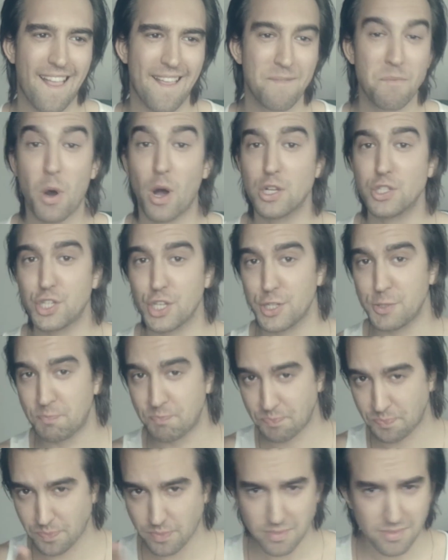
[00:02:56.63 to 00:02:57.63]
Mind
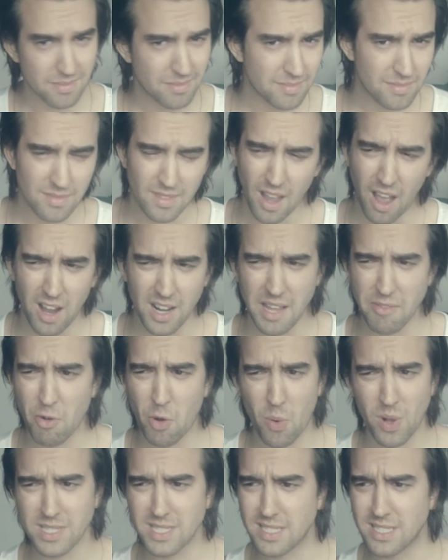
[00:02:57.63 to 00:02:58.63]
you, I never
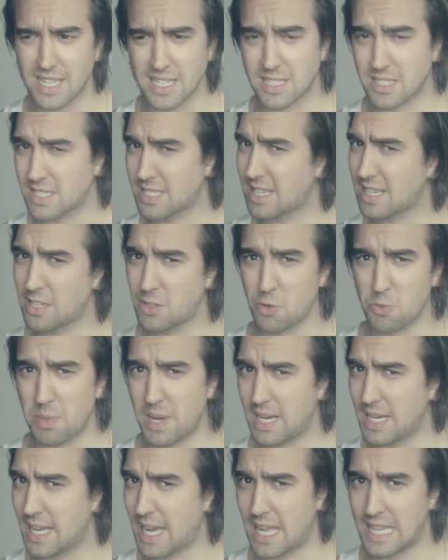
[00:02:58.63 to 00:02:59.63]
once nicked a single
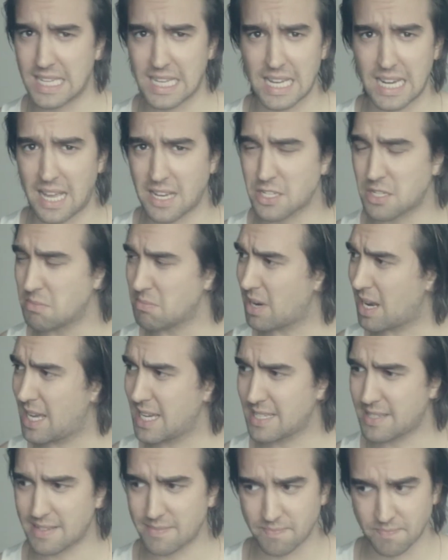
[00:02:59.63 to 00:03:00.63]
penny out of the collection
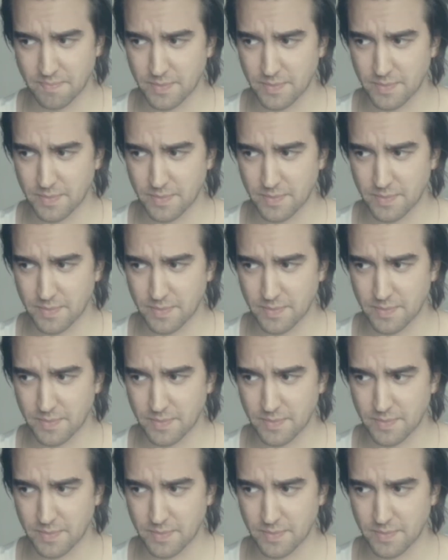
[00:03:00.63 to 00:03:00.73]
plate.